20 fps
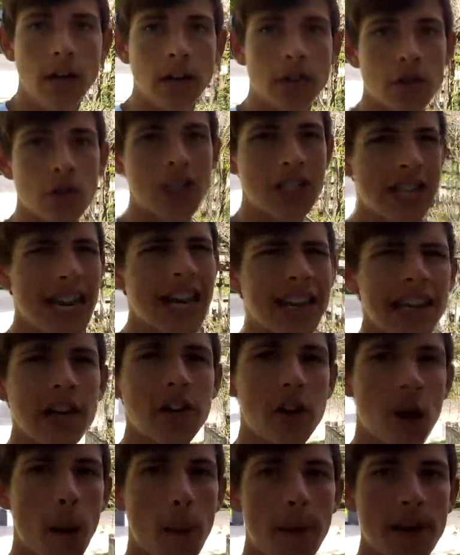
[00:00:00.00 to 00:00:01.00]
So the second
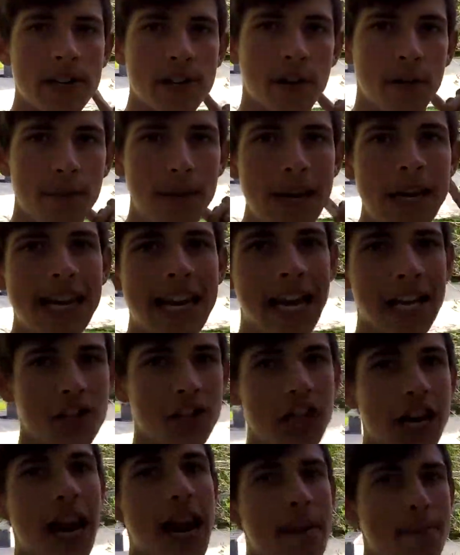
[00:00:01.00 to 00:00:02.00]
clip is of me
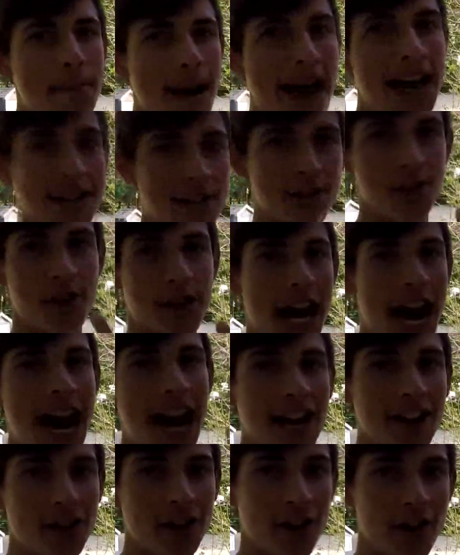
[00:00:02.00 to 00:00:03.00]
catching a master
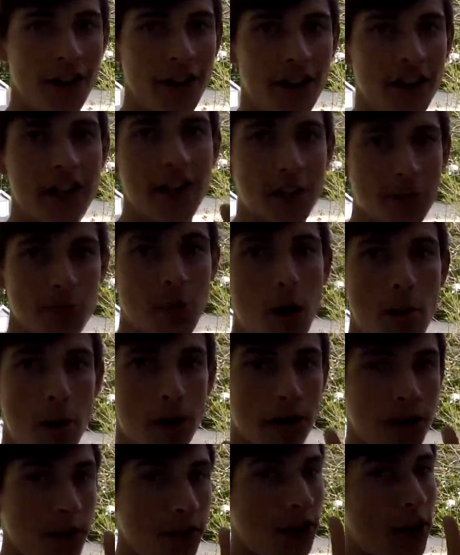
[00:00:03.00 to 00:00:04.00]
angler smallmouth.
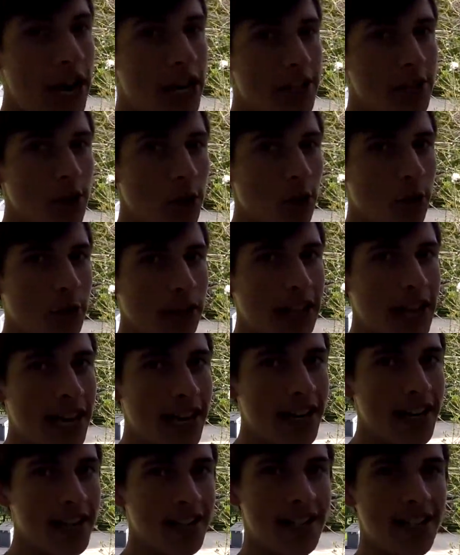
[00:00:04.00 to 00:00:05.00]
And if you guys don't know what that
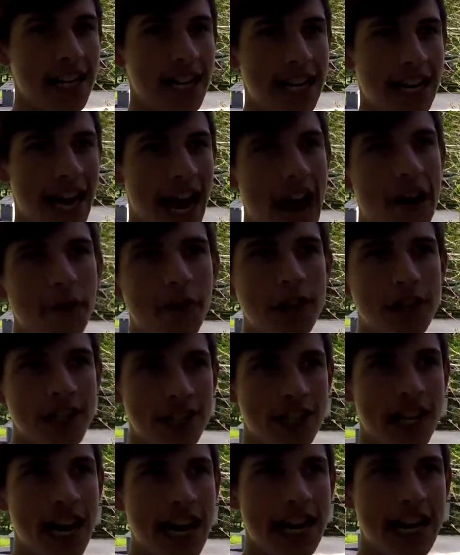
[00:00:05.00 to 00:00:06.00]
is, every
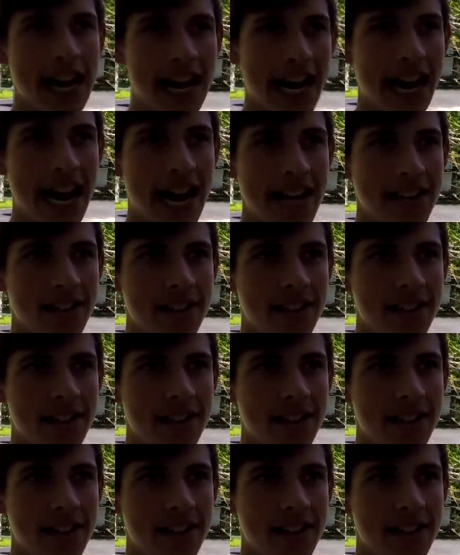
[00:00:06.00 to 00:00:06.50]
state kind of has